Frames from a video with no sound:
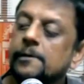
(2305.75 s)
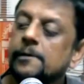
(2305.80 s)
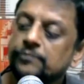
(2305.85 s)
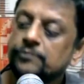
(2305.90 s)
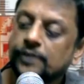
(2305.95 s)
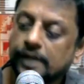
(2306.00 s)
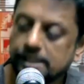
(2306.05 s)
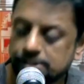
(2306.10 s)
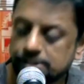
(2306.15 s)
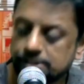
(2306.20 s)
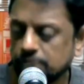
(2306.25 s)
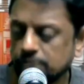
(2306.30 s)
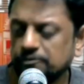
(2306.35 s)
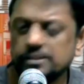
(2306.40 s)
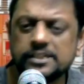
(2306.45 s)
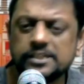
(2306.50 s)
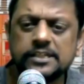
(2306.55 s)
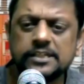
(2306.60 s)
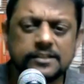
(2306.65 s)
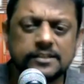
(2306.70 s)
The rest of
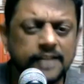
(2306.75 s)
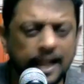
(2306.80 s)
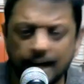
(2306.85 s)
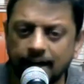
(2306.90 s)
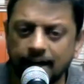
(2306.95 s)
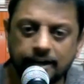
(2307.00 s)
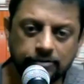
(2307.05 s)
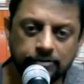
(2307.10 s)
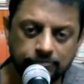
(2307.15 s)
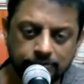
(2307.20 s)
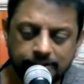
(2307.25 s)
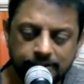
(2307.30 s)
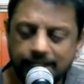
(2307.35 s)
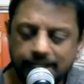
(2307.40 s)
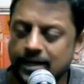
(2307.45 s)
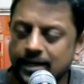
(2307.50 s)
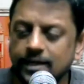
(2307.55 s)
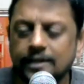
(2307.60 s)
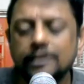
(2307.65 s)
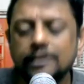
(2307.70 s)
it is narrative.
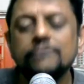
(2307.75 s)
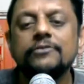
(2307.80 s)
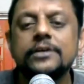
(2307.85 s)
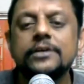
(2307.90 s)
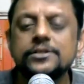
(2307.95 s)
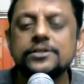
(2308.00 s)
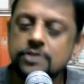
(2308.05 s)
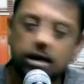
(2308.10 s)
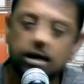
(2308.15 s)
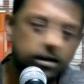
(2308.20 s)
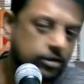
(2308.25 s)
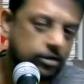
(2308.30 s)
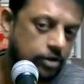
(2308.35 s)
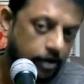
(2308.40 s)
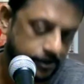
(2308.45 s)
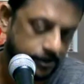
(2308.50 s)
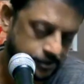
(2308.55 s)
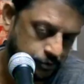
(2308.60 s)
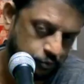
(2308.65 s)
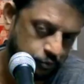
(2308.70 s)
Narrative is not
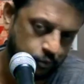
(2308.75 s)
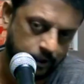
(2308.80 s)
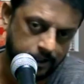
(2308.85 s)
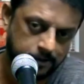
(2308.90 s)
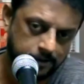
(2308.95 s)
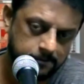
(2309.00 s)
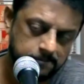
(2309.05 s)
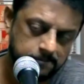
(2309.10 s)
God's word.